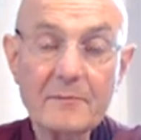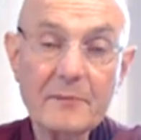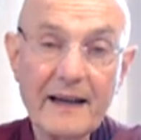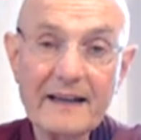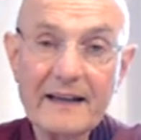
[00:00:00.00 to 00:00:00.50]

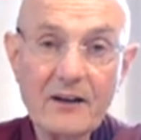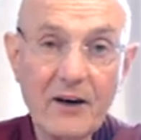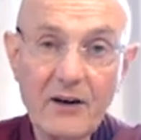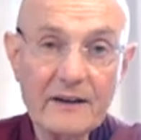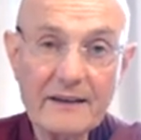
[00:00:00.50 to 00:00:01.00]
planning
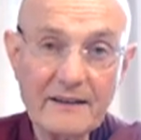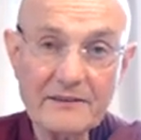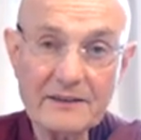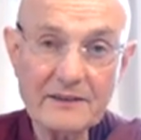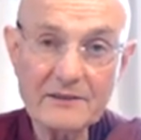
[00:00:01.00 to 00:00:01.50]
your
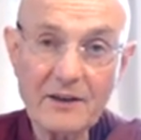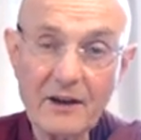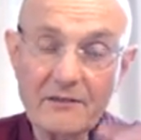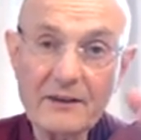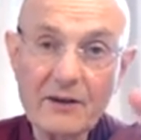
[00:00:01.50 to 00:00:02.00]
holiday, for instance,
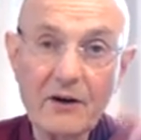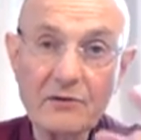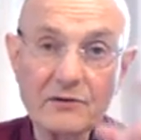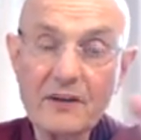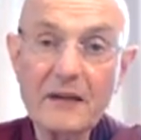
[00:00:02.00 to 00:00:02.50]
and off you
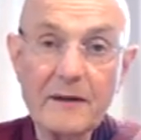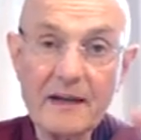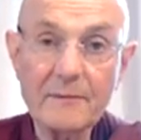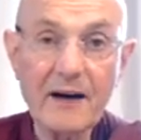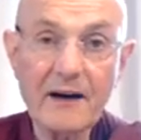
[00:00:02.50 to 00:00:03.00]
go
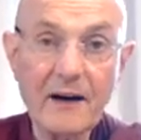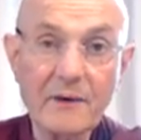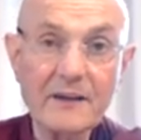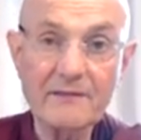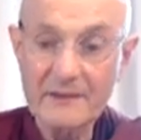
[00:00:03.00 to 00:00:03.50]
dreaming about how
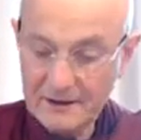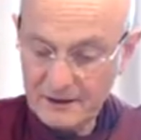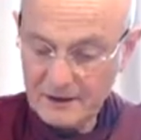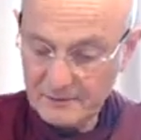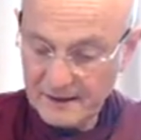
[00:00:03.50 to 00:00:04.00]
wonderful it'll
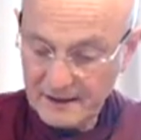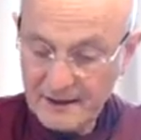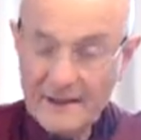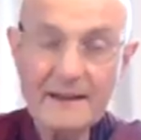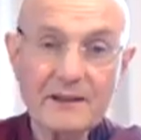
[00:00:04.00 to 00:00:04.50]
going to be.
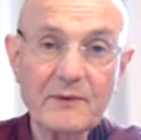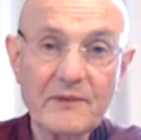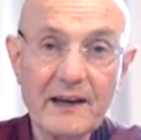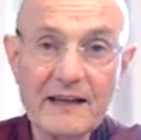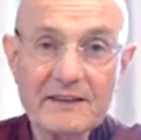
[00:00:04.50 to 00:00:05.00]
That's when
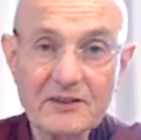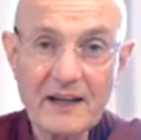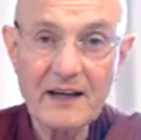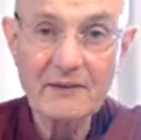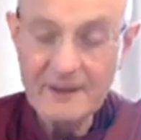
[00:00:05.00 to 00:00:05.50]
they let us
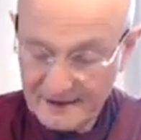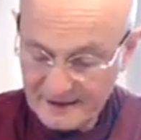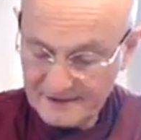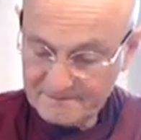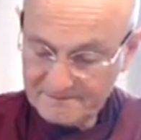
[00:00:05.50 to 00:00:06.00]
out.
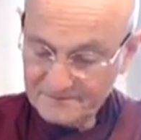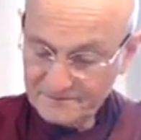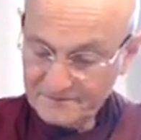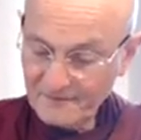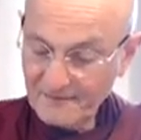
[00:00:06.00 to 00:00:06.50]
Yeah.
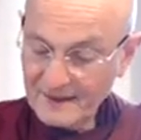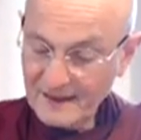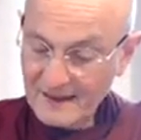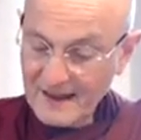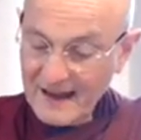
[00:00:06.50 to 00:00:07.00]

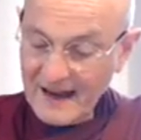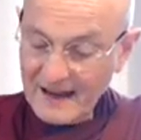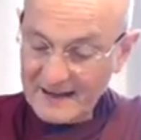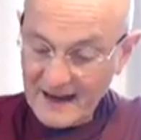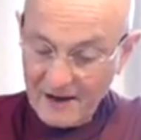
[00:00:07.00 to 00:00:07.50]

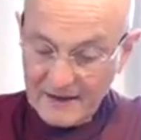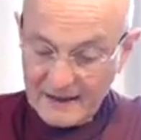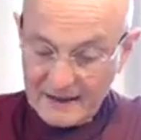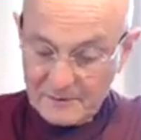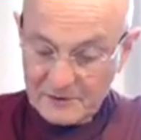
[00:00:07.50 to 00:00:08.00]
And
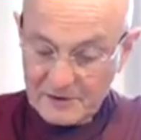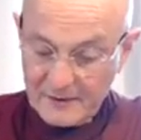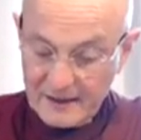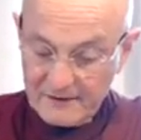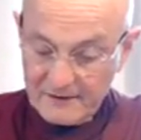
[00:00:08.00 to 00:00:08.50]
how there comes
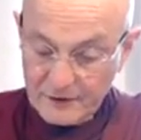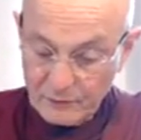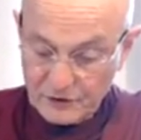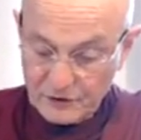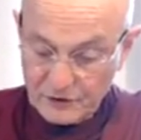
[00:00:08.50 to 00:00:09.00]
to be a
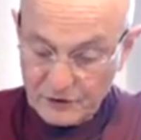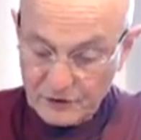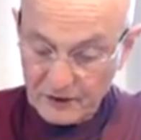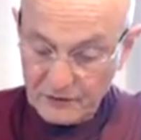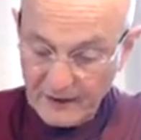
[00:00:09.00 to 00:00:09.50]
future
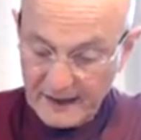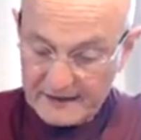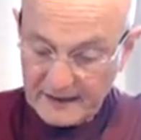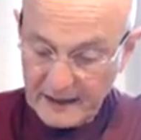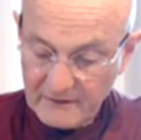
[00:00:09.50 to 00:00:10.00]

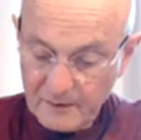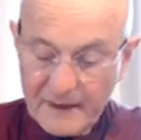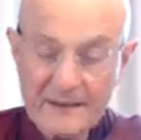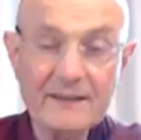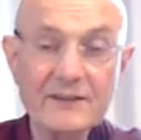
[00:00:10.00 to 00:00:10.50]
non-arising of
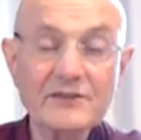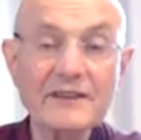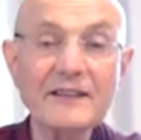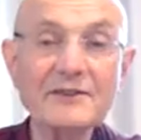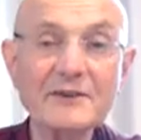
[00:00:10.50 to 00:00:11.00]
abandoned
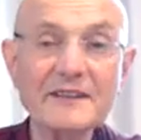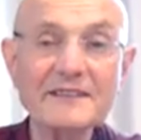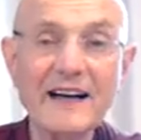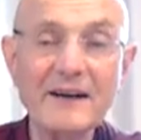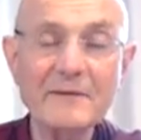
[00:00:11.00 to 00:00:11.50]
sensual
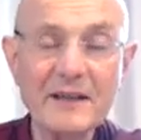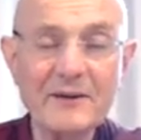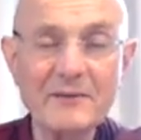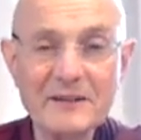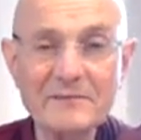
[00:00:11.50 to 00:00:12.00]
desire,
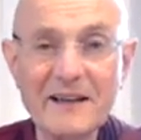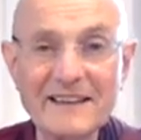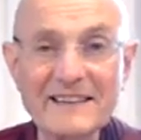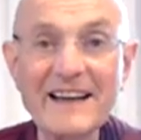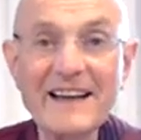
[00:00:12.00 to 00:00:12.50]
which
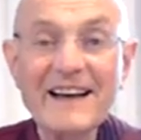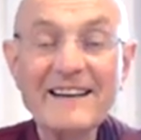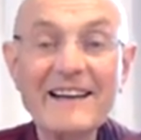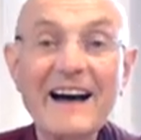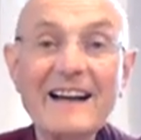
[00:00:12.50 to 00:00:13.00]
means
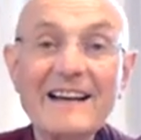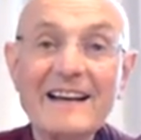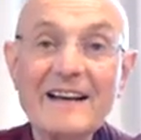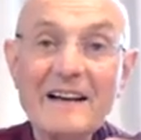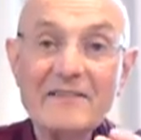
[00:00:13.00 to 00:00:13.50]
that
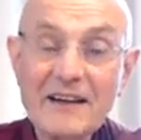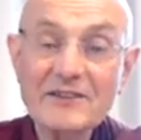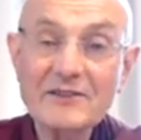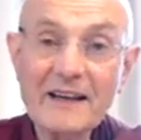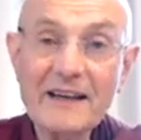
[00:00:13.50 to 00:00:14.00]

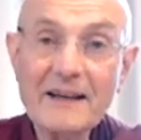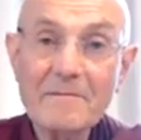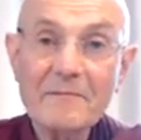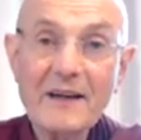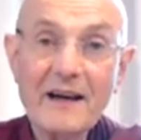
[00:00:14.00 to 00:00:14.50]
eventually
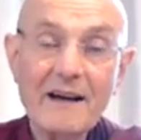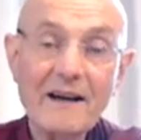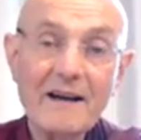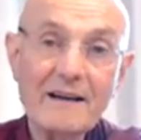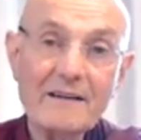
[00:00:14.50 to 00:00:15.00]

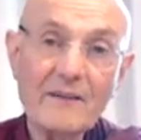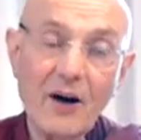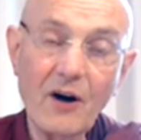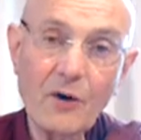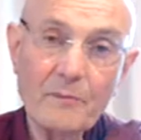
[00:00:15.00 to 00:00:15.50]

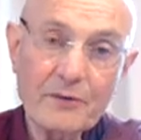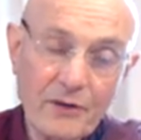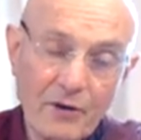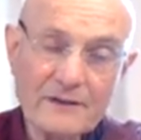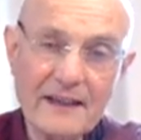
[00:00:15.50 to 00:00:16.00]
the whole
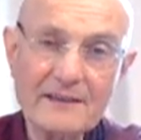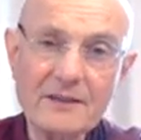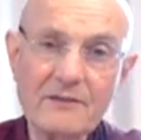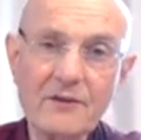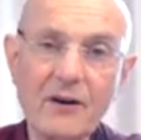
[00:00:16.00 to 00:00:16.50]

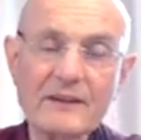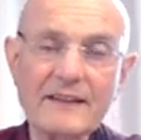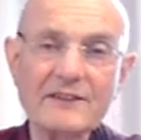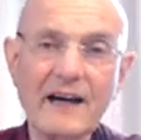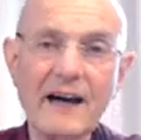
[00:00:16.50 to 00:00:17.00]
process of wrong
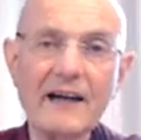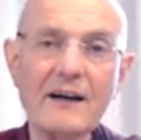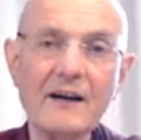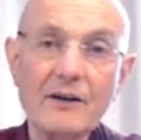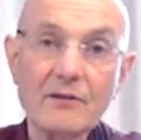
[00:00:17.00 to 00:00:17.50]

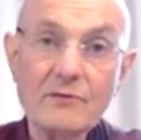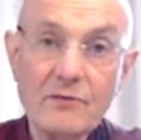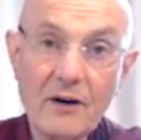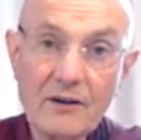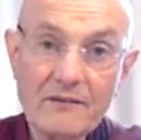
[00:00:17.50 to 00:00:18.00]
desire,
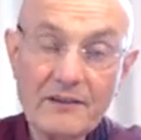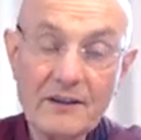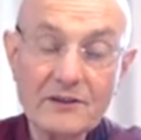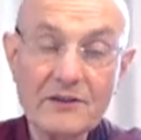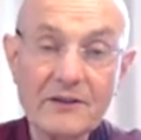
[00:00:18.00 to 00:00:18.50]
wrong
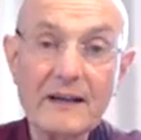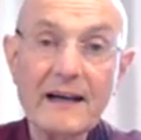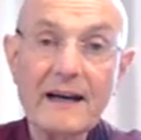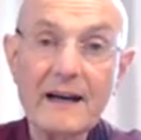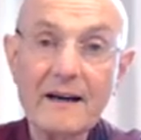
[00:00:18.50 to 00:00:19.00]
aversion
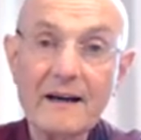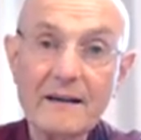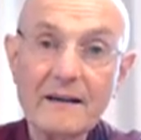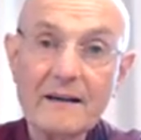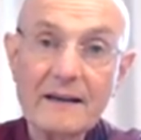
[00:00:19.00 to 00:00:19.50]

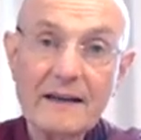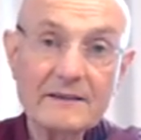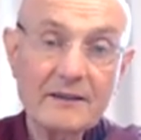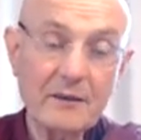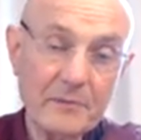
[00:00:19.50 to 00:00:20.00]

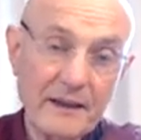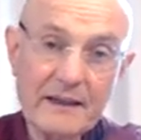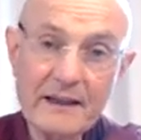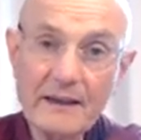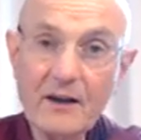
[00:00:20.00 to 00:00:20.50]
is completely